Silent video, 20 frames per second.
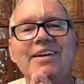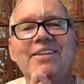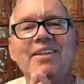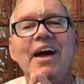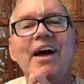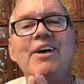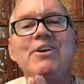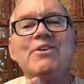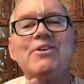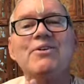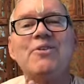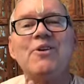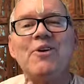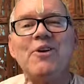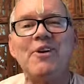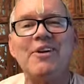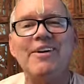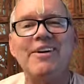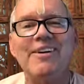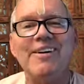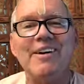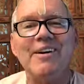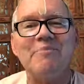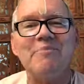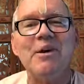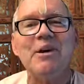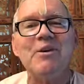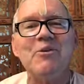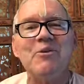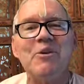Thanks for
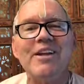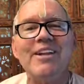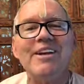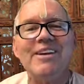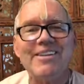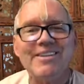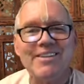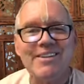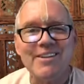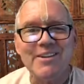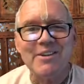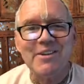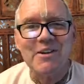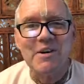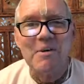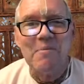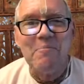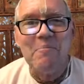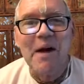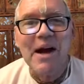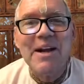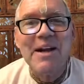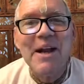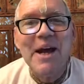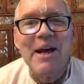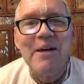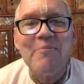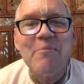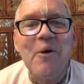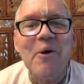being with us this
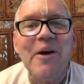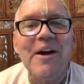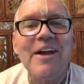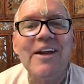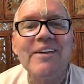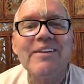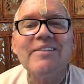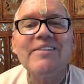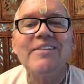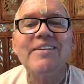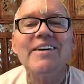Monday morning.